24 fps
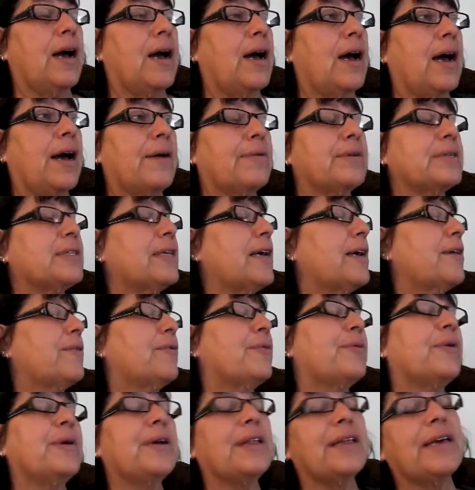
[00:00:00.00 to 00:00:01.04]
I was like,
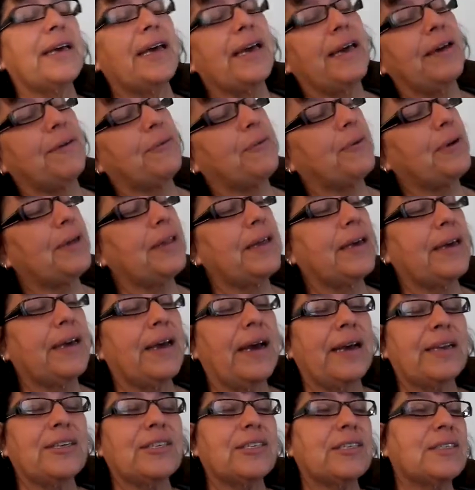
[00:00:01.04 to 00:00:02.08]
really,
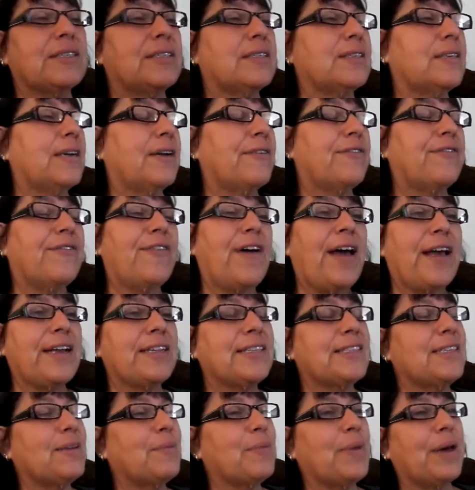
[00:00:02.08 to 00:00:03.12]
I just
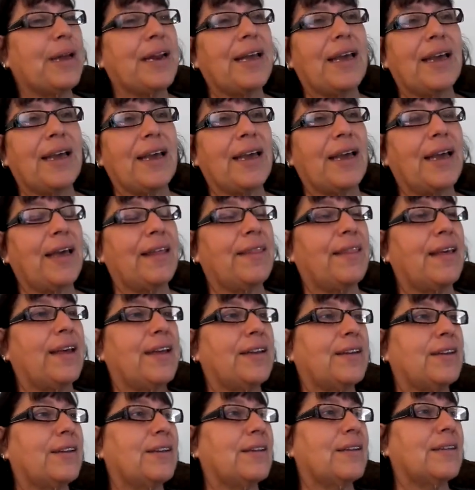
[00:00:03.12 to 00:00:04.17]
find somebody and
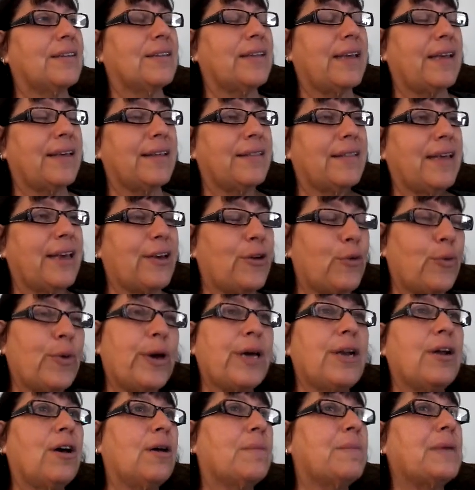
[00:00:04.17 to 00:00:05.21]
then they
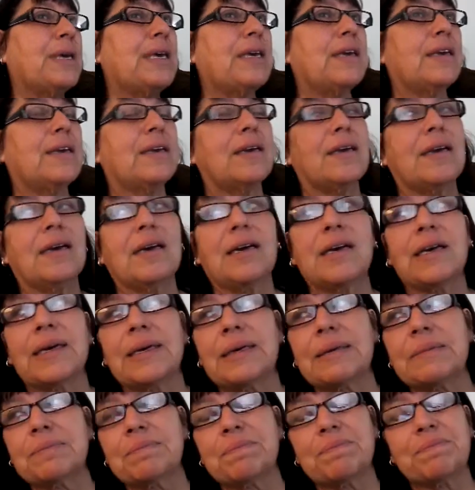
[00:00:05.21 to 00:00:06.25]
quit on me.
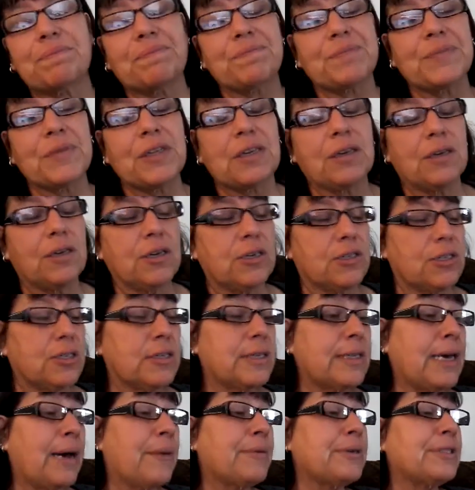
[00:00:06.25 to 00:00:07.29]

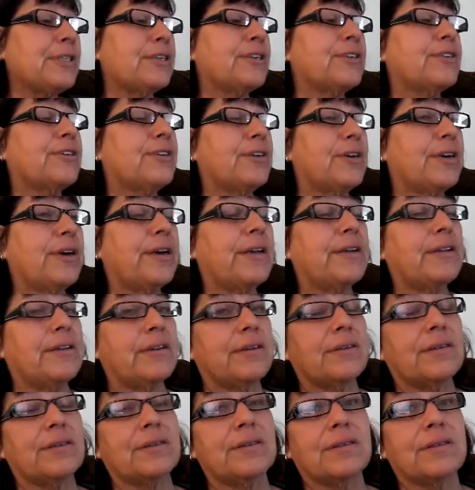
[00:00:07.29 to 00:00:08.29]
So that was it